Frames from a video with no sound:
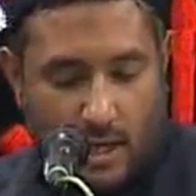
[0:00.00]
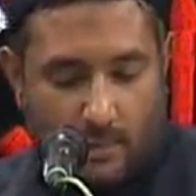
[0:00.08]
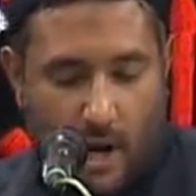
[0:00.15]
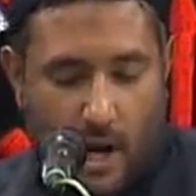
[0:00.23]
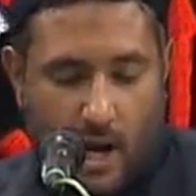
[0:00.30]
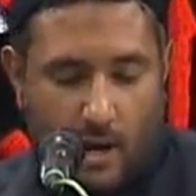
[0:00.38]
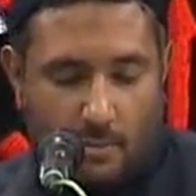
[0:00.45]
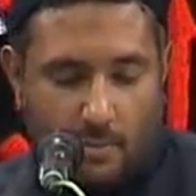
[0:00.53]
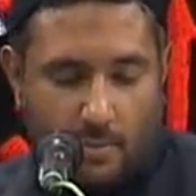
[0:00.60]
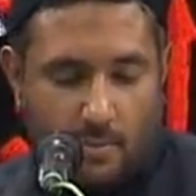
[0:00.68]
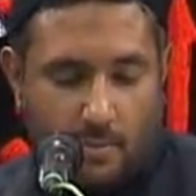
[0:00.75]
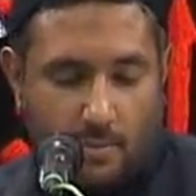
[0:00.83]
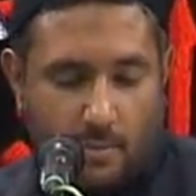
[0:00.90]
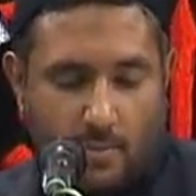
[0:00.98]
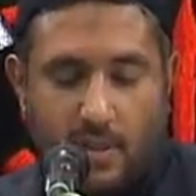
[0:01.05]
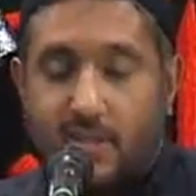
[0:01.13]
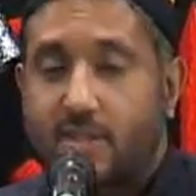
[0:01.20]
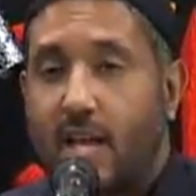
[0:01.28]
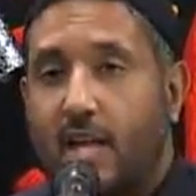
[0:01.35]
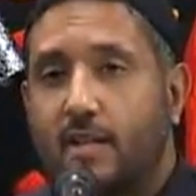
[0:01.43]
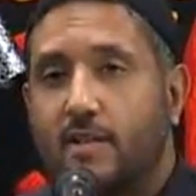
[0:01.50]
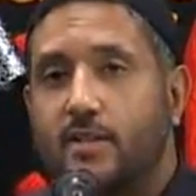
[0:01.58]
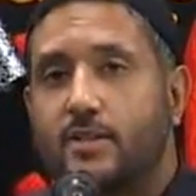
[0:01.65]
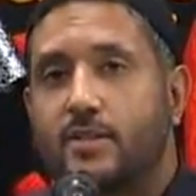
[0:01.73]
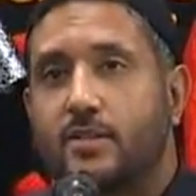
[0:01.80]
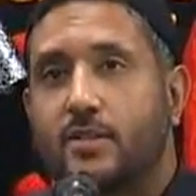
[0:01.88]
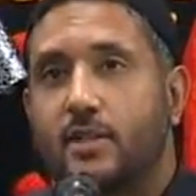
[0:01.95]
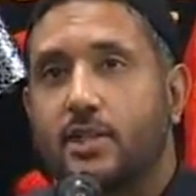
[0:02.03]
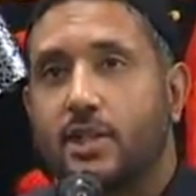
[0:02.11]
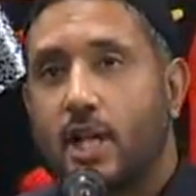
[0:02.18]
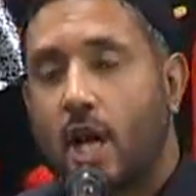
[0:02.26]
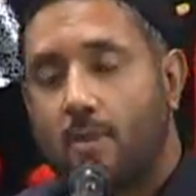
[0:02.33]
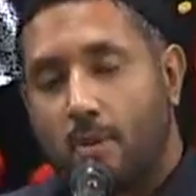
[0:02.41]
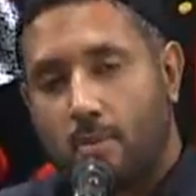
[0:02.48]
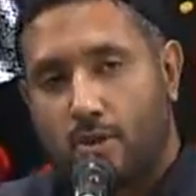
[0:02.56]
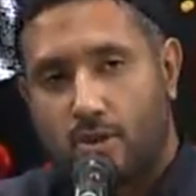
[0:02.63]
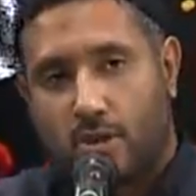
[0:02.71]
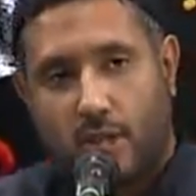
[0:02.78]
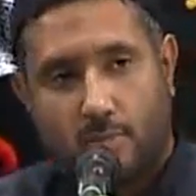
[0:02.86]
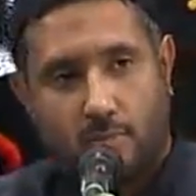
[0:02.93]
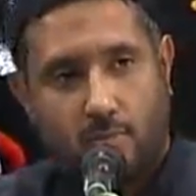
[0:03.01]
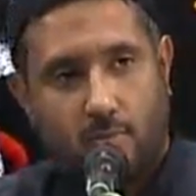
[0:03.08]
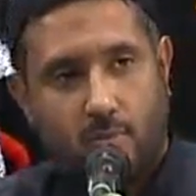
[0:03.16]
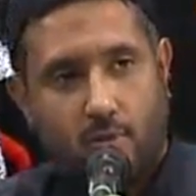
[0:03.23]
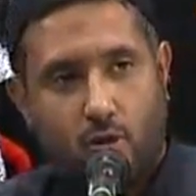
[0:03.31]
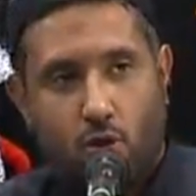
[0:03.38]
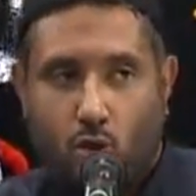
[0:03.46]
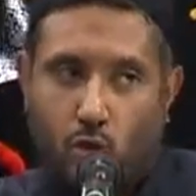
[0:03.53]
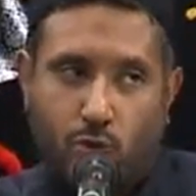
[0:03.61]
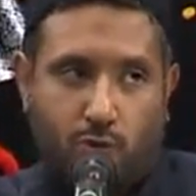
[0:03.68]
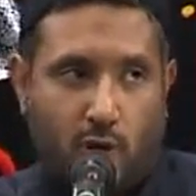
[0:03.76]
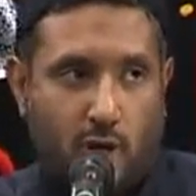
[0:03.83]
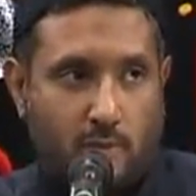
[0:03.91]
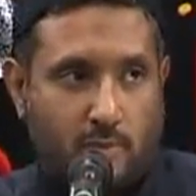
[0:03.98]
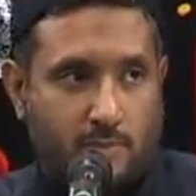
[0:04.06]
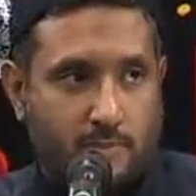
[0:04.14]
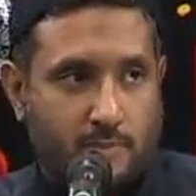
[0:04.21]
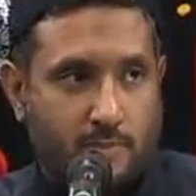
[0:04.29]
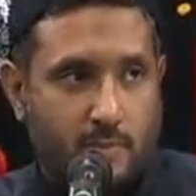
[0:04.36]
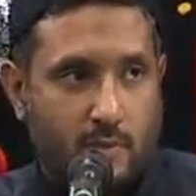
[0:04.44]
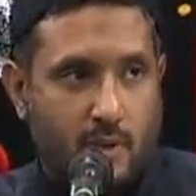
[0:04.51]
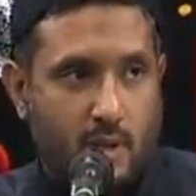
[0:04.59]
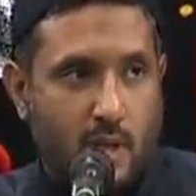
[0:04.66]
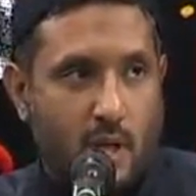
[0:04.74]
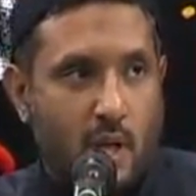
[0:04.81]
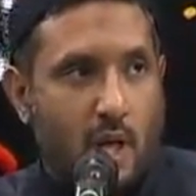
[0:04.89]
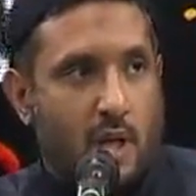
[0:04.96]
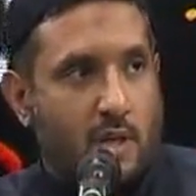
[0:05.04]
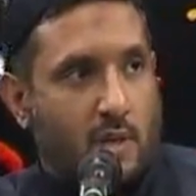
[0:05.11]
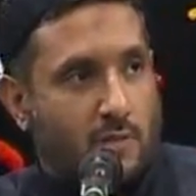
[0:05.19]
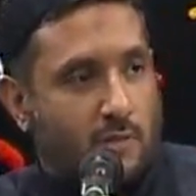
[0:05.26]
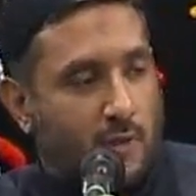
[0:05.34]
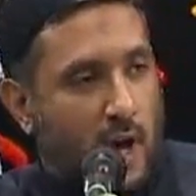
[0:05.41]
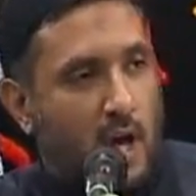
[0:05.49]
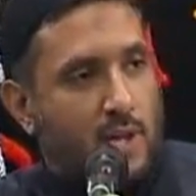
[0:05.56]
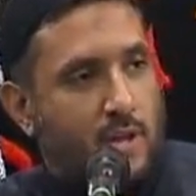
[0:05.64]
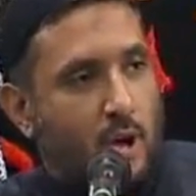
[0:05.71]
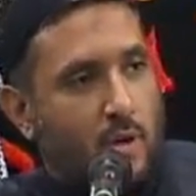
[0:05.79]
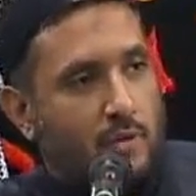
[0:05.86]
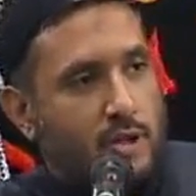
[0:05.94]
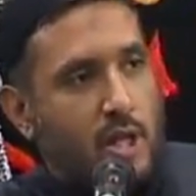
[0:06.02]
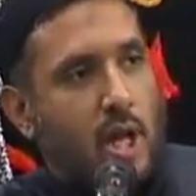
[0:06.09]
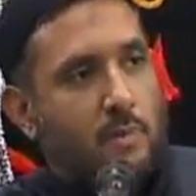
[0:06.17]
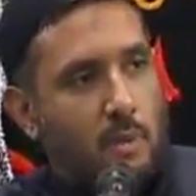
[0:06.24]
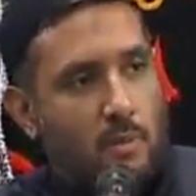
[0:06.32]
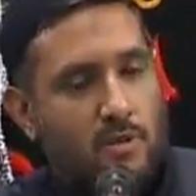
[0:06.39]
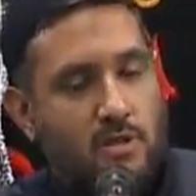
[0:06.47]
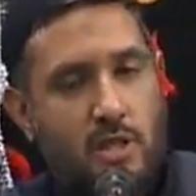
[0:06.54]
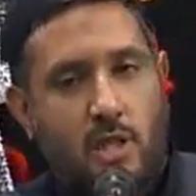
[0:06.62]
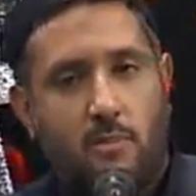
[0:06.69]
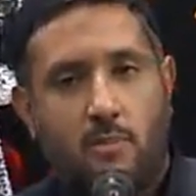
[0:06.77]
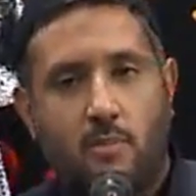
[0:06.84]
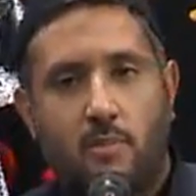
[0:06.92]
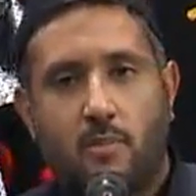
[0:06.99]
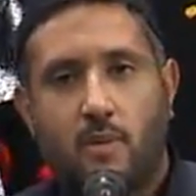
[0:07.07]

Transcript: Imam sends Janab Muslim to Kufa. The father of Janab Muslim